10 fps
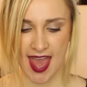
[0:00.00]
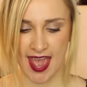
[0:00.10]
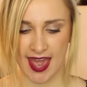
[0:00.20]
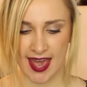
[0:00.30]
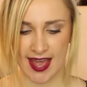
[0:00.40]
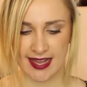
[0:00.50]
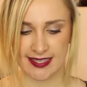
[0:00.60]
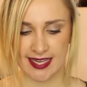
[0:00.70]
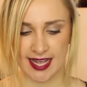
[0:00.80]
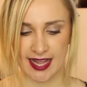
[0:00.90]

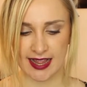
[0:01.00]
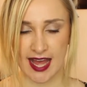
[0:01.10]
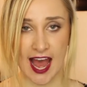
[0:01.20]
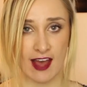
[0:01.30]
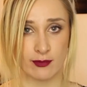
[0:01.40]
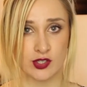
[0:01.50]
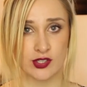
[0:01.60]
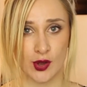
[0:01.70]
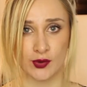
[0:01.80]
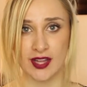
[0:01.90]
And I'm
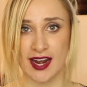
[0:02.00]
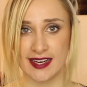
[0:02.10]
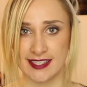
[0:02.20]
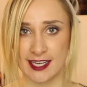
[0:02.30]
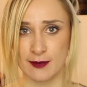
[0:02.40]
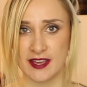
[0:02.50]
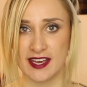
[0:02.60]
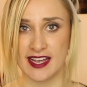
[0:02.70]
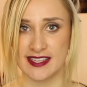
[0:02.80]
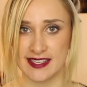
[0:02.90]
so glad I did
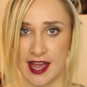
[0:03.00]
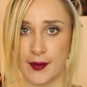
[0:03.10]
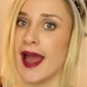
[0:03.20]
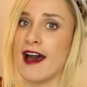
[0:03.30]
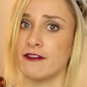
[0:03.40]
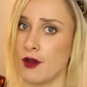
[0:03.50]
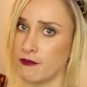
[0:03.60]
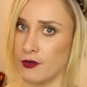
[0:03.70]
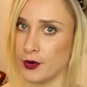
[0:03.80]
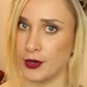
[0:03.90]
because now I have
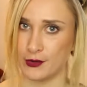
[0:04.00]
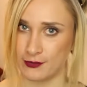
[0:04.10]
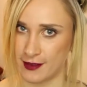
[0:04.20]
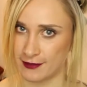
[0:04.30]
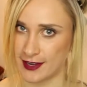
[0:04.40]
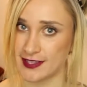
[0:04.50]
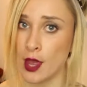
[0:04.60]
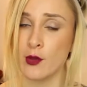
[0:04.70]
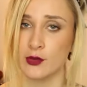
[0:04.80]
four new favorites